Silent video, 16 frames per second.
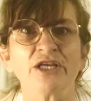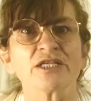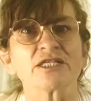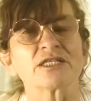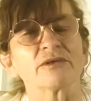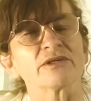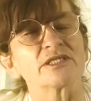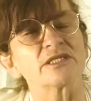
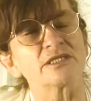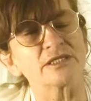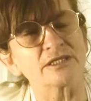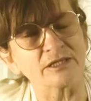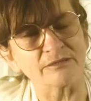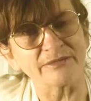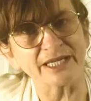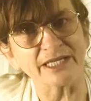So I
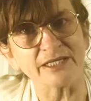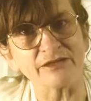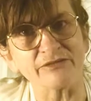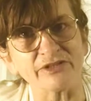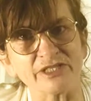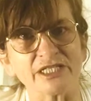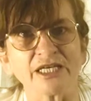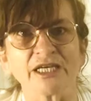stopped making the
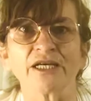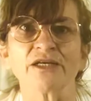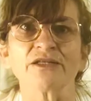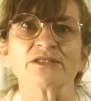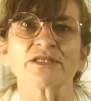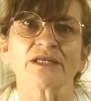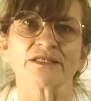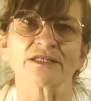
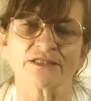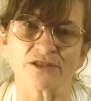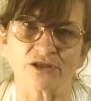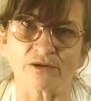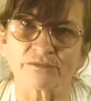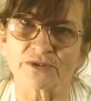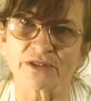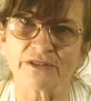videos, I
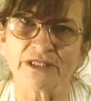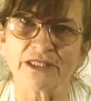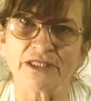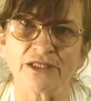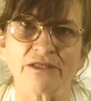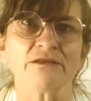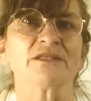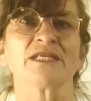stopped doing the
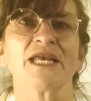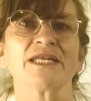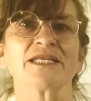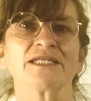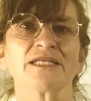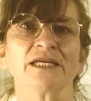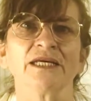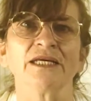
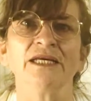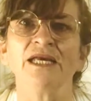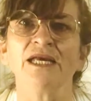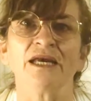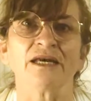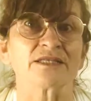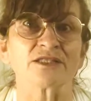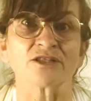newsletter,
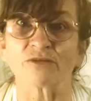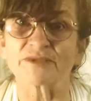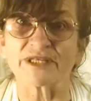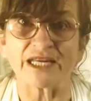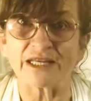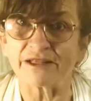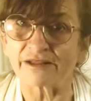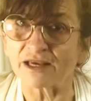I stopped
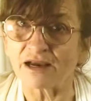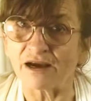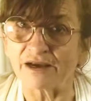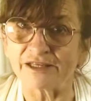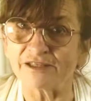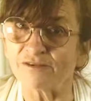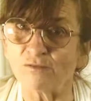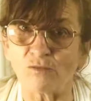any other
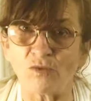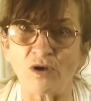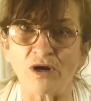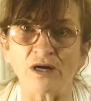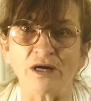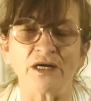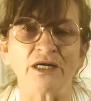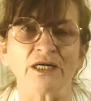kind of
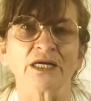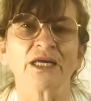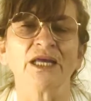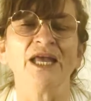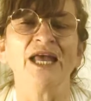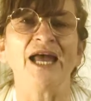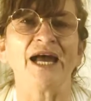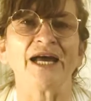work,
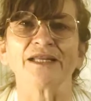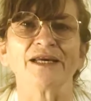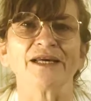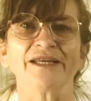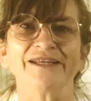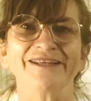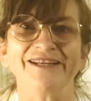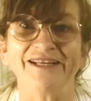and
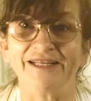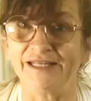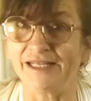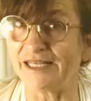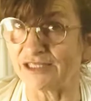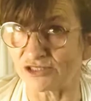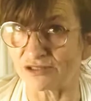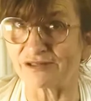I
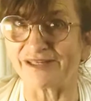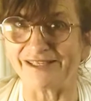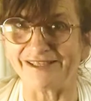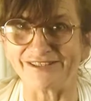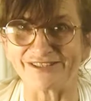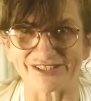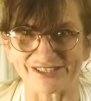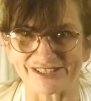
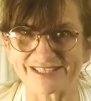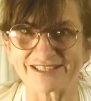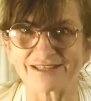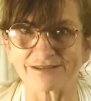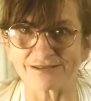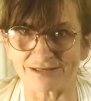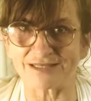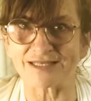literally just
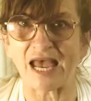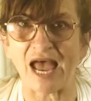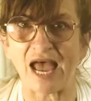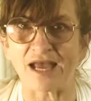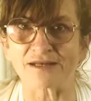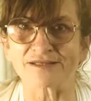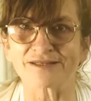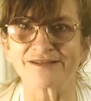
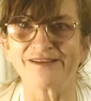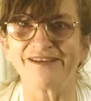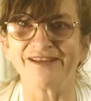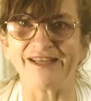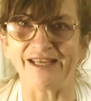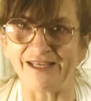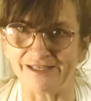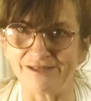sat
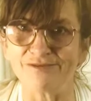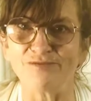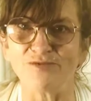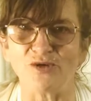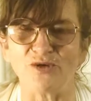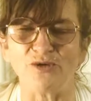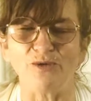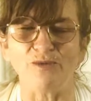in a
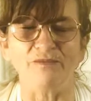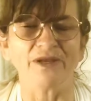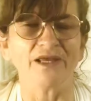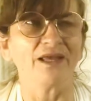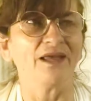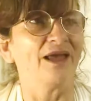room